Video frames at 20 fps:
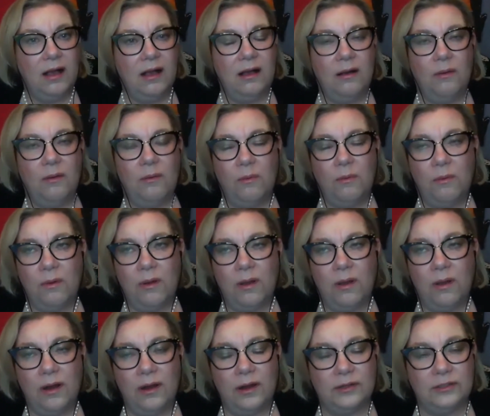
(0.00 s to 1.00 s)

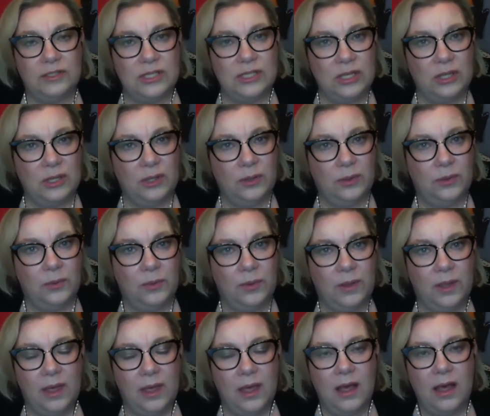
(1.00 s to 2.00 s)
or
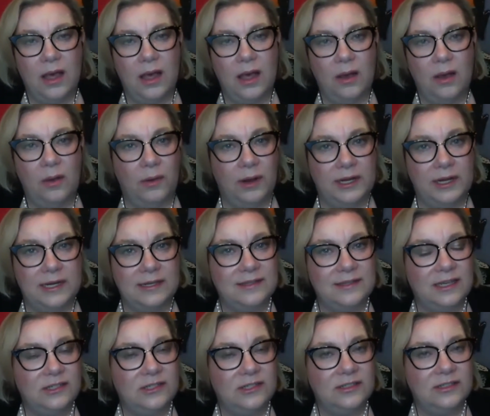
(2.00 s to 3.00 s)
to
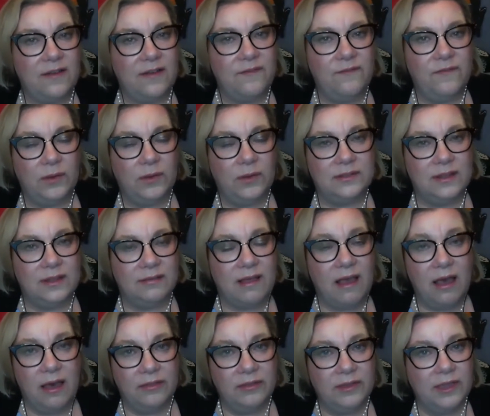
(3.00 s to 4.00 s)
organizations that focus
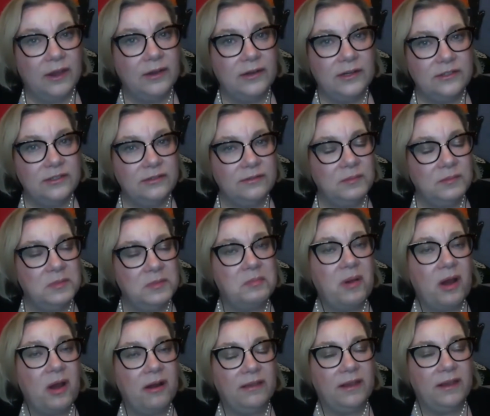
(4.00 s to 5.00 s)
on the healthcare industry.
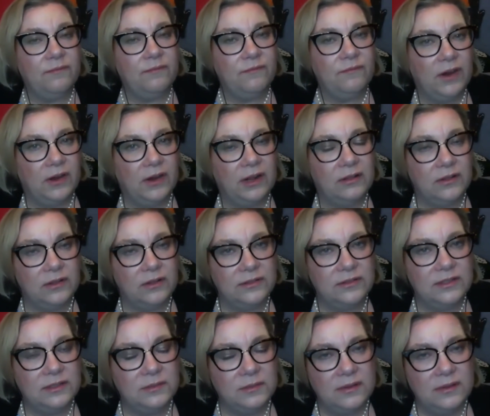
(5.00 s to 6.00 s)
We've been partnering very
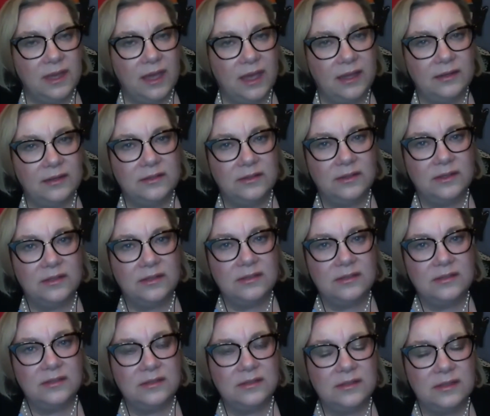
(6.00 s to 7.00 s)
closely with that
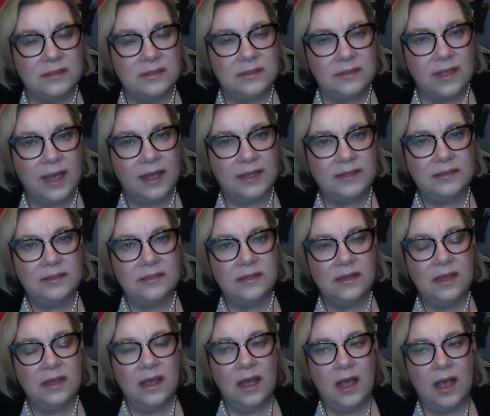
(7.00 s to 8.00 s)
during this
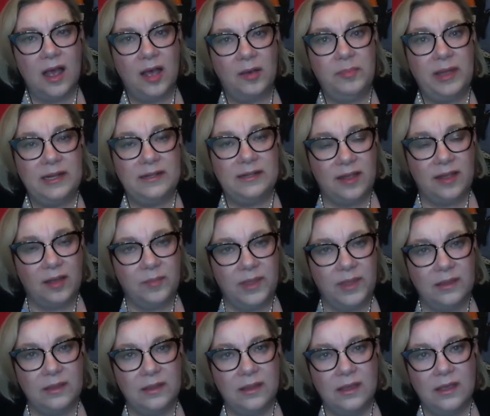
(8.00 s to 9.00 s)
last
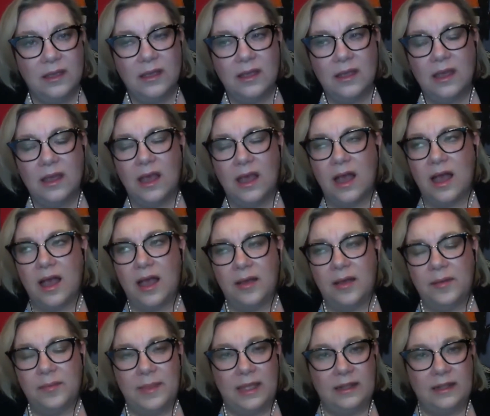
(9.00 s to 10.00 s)
pandemic,
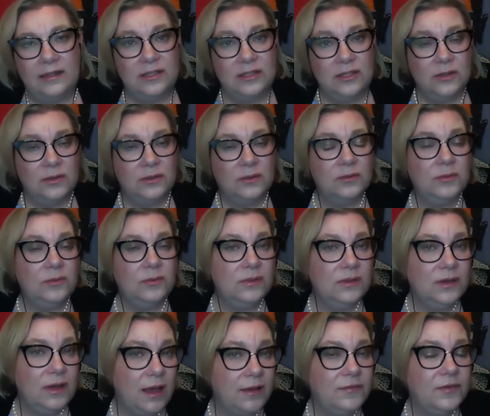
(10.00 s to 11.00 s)

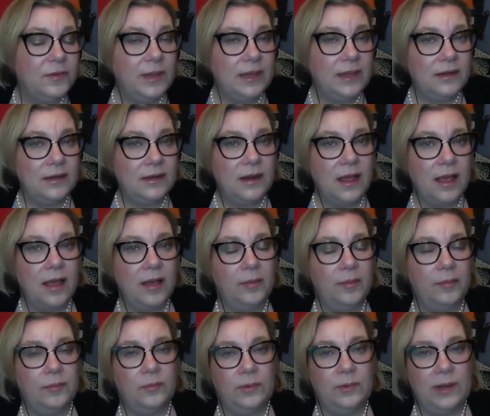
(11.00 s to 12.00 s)
to the government.
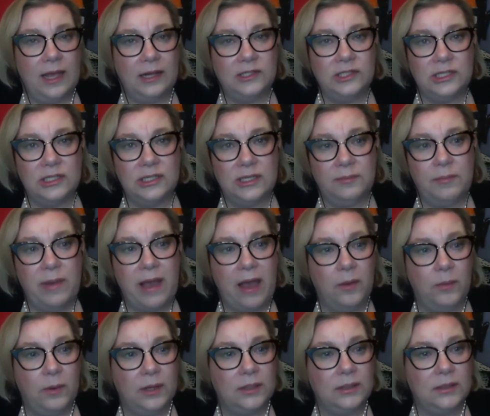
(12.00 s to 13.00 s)
We
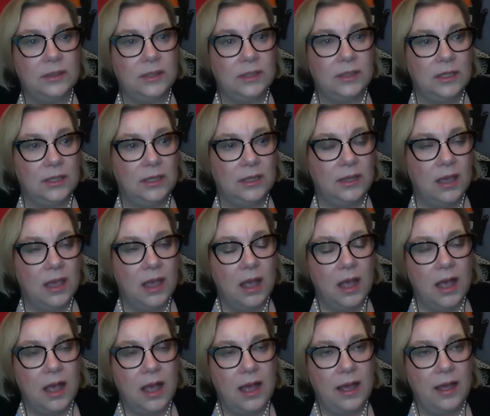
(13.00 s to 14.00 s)
actually powered the